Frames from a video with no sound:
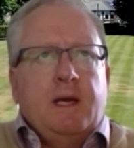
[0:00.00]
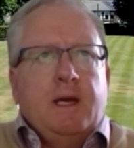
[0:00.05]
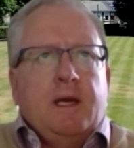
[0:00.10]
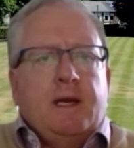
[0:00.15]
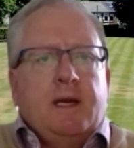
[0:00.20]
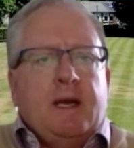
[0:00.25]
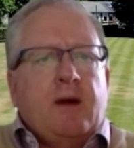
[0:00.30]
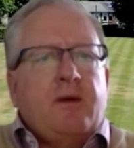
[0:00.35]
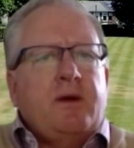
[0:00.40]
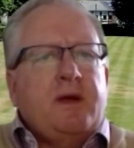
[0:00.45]

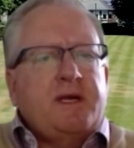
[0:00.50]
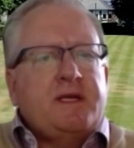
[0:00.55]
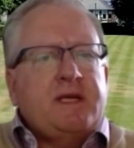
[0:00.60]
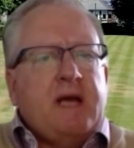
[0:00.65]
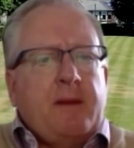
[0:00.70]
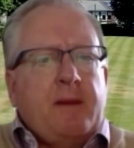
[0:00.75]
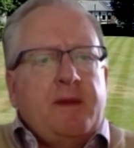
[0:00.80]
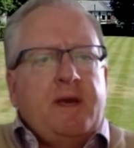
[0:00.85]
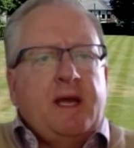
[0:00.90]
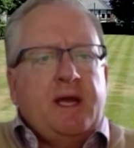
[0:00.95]
Now,
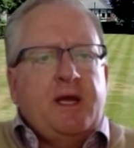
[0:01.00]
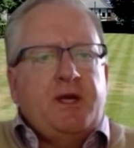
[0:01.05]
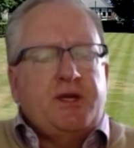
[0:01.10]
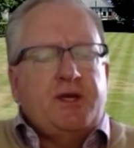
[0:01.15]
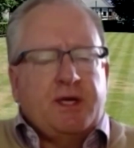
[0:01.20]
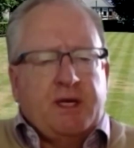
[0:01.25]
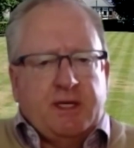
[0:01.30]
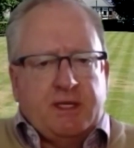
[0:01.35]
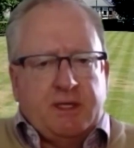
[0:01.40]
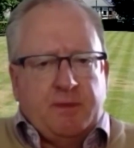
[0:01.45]

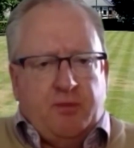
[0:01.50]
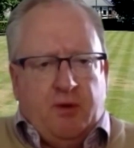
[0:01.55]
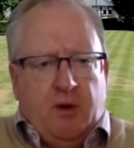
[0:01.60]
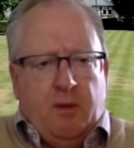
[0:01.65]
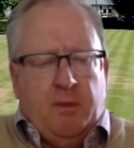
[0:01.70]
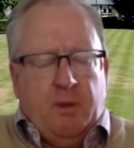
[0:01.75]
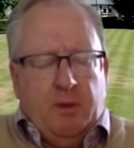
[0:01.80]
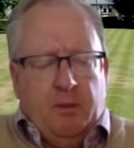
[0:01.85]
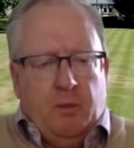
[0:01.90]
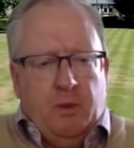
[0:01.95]
contamination is a
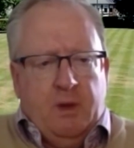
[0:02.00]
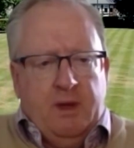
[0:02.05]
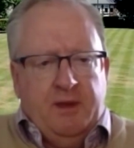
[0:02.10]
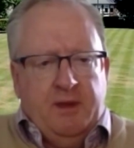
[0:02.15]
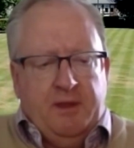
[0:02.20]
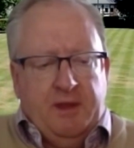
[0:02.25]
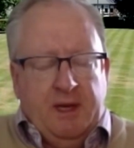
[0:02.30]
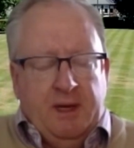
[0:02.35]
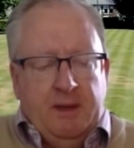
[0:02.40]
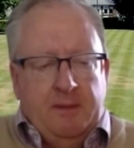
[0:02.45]
problem with
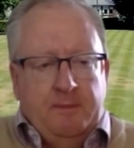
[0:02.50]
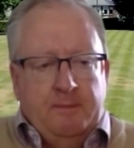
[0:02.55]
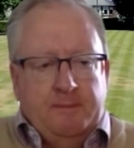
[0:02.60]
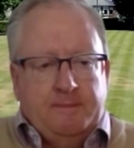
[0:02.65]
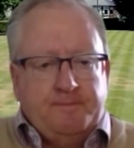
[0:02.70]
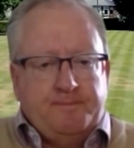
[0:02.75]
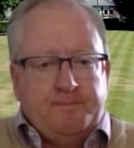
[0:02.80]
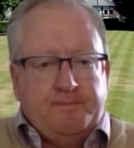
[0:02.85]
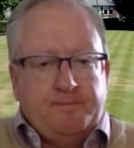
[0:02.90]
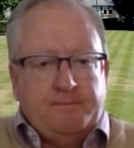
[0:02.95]

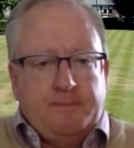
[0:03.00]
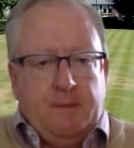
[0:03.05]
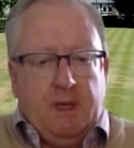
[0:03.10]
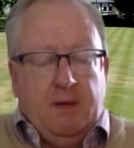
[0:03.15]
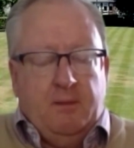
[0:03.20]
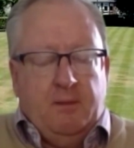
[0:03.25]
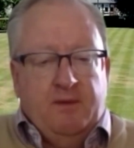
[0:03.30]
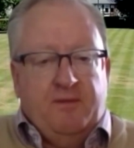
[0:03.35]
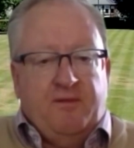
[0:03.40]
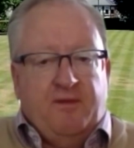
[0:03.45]

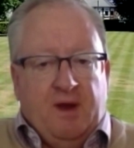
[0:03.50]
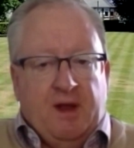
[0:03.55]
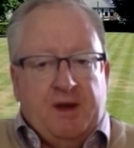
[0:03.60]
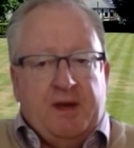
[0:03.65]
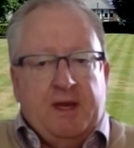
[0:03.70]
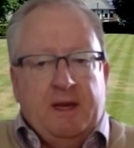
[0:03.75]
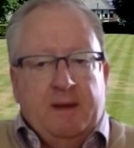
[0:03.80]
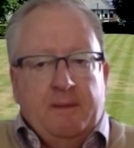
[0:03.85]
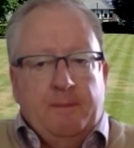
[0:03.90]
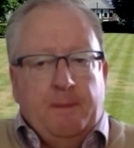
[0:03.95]

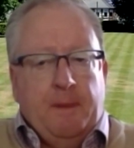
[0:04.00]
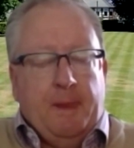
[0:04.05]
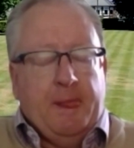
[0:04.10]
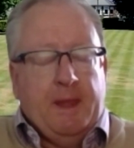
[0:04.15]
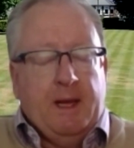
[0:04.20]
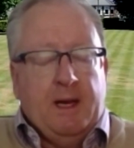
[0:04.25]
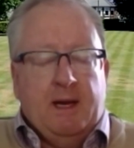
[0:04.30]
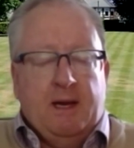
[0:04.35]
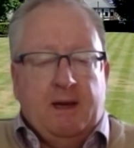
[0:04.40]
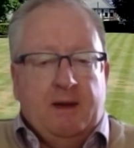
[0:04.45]
flooding,
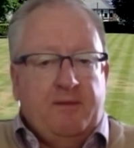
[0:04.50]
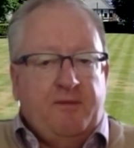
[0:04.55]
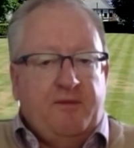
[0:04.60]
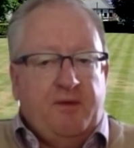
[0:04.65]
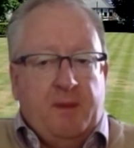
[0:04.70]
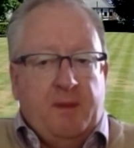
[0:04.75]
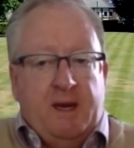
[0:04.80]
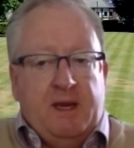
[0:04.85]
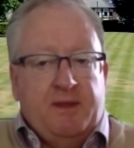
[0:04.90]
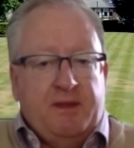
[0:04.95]

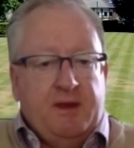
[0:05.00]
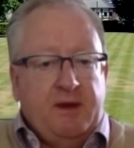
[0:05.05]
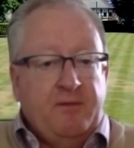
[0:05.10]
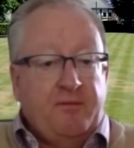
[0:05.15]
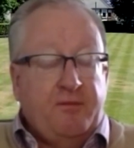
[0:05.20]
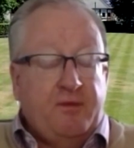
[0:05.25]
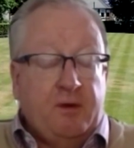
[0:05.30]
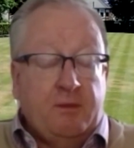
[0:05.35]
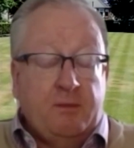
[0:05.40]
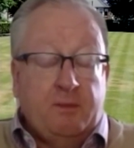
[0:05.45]
from anything
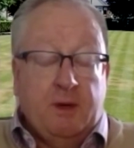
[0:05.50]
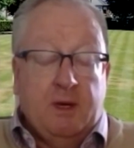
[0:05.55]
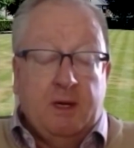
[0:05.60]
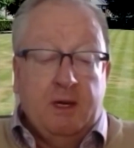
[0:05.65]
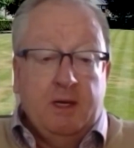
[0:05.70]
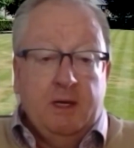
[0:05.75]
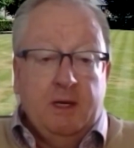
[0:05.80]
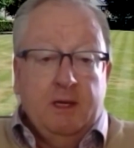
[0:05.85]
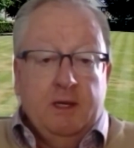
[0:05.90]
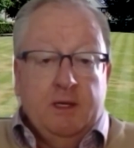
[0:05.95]
from
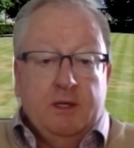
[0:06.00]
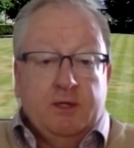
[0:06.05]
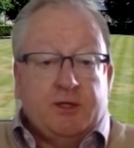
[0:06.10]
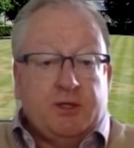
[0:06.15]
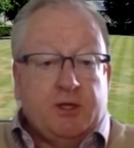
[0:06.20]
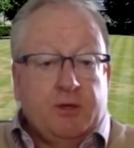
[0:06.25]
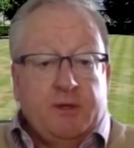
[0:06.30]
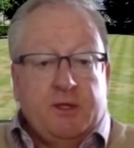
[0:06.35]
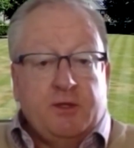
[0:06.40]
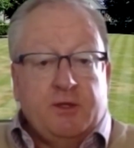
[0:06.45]

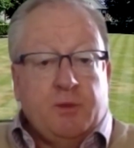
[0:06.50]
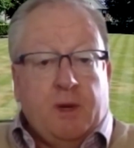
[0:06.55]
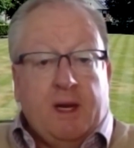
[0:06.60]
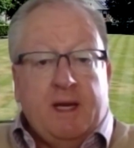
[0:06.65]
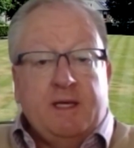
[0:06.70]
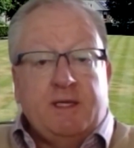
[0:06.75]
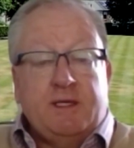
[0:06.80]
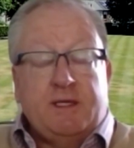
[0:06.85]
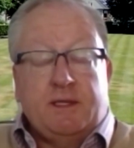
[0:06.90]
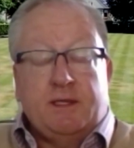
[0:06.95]
sewage
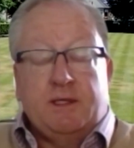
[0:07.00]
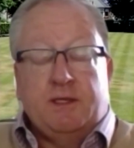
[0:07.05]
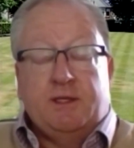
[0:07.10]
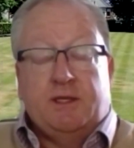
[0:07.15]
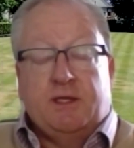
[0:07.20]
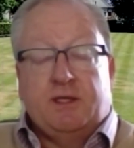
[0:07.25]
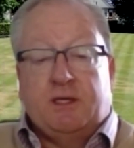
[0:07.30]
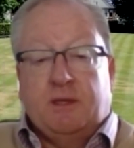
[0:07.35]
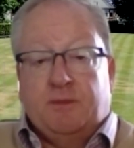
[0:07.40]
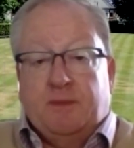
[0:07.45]
waste to
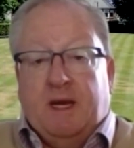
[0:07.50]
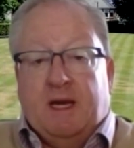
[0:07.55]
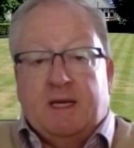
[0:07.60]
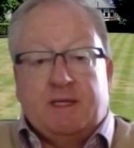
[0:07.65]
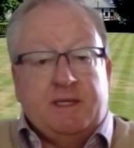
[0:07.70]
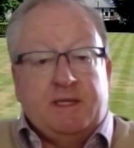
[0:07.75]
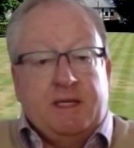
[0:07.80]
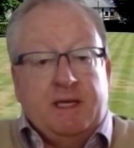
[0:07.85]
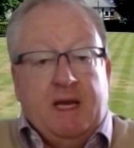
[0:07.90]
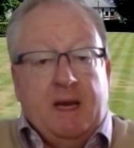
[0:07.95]
some
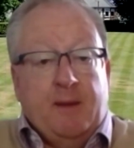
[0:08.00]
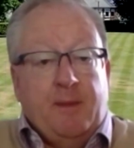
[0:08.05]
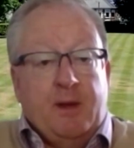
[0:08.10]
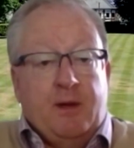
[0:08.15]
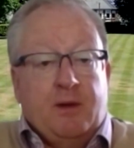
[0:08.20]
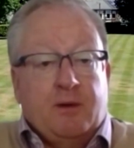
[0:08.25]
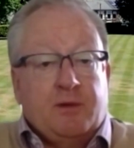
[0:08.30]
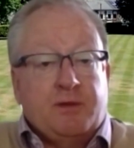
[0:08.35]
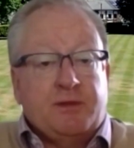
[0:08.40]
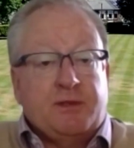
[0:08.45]
nasty
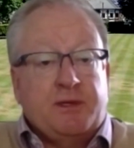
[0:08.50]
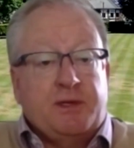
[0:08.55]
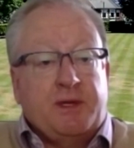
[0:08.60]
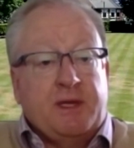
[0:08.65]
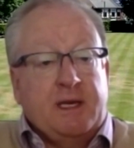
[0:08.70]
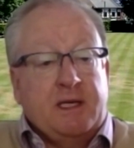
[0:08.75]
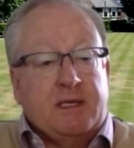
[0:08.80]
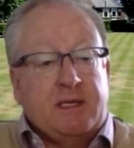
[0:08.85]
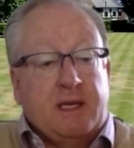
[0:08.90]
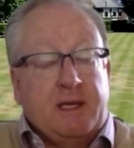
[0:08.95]
chemicals and
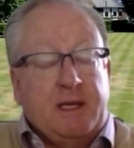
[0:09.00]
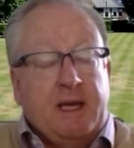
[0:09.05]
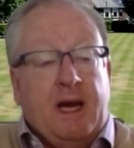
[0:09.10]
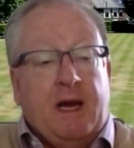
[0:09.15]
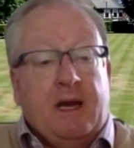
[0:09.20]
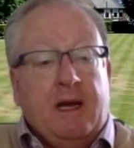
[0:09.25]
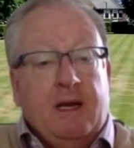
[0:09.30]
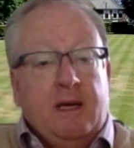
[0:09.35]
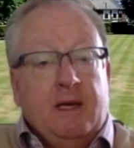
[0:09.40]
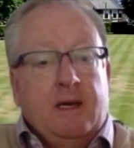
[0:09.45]
things like
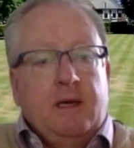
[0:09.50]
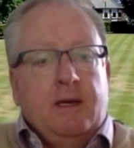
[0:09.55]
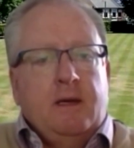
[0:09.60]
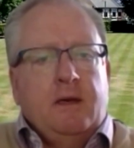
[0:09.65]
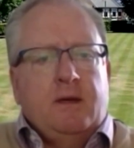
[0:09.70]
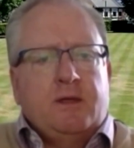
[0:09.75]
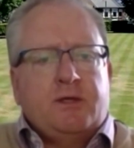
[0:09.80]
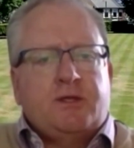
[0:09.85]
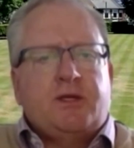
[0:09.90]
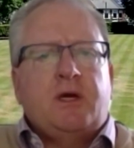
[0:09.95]
that.
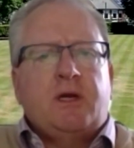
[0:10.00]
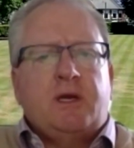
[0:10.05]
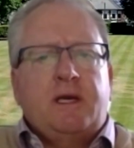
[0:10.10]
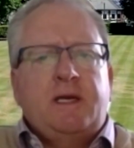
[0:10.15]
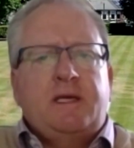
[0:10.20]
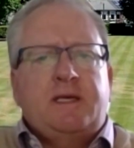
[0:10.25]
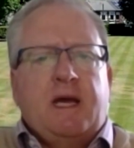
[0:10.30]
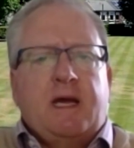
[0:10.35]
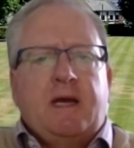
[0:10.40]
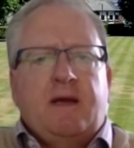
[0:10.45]
Certainly
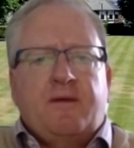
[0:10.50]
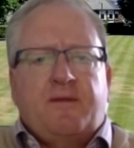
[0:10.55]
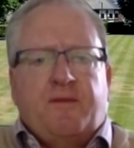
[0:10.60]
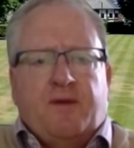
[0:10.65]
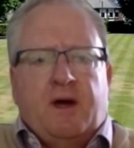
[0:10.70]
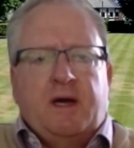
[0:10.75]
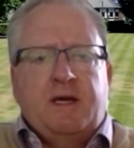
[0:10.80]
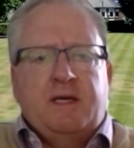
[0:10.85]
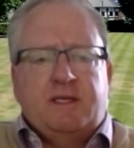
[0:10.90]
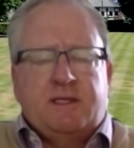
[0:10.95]
take
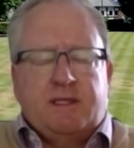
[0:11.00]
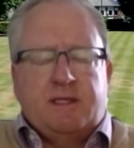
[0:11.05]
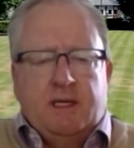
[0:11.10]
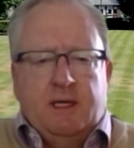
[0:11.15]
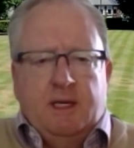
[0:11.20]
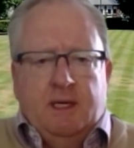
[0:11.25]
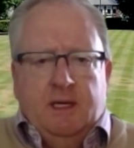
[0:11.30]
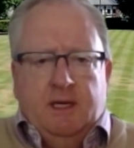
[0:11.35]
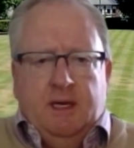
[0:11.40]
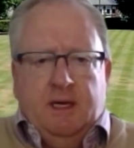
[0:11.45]
advice
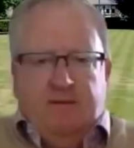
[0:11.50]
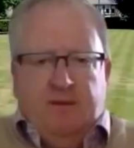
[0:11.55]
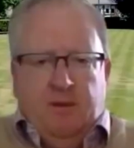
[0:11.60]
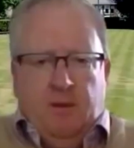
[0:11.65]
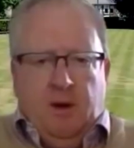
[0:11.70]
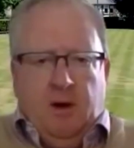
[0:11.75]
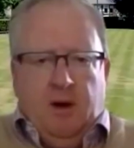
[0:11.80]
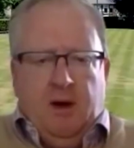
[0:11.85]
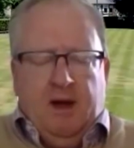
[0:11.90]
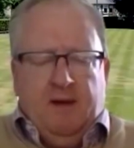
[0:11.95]
if you
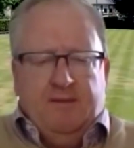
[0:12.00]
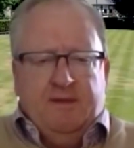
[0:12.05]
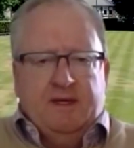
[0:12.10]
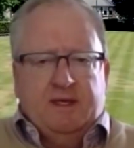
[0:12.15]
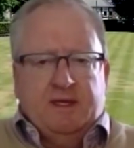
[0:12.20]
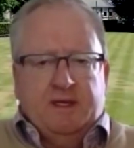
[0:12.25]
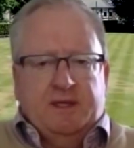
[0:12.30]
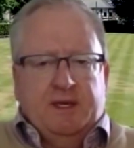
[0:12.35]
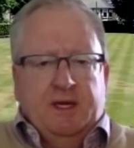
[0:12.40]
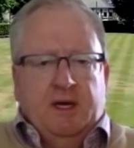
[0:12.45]
are having
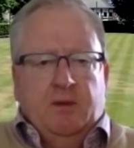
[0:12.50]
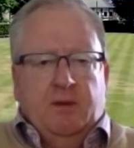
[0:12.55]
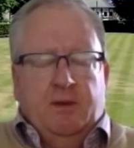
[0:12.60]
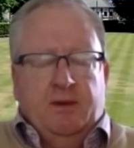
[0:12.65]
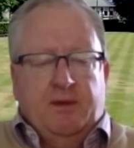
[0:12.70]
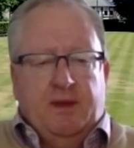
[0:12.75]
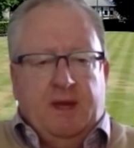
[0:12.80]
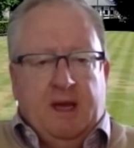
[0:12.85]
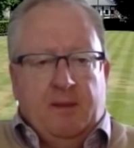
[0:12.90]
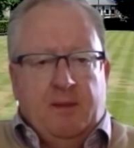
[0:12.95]
to deal
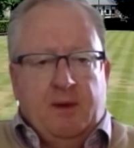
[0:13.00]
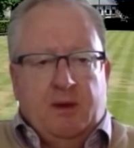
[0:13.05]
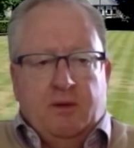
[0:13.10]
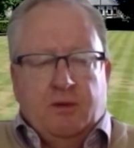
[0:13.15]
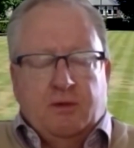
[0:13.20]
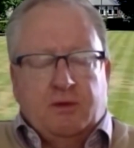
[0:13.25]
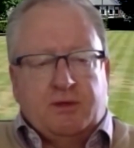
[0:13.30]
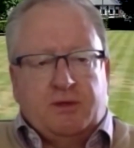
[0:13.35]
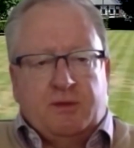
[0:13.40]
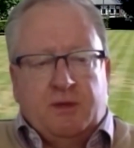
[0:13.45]
with
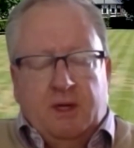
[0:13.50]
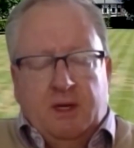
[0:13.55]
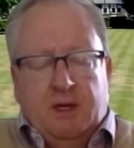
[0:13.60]
chemicals.